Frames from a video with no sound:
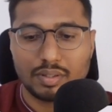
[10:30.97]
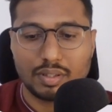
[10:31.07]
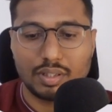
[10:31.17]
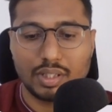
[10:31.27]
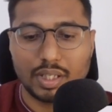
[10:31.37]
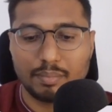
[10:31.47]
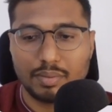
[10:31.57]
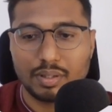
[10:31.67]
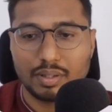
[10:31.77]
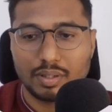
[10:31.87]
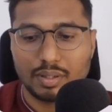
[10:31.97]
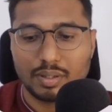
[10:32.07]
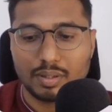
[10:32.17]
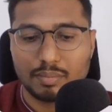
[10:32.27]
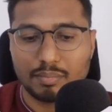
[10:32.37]
lib
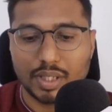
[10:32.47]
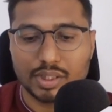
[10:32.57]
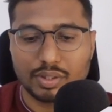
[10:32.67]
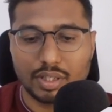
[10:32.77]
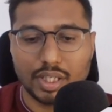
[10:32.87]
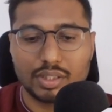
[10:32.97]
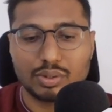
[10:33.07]
mysql, right?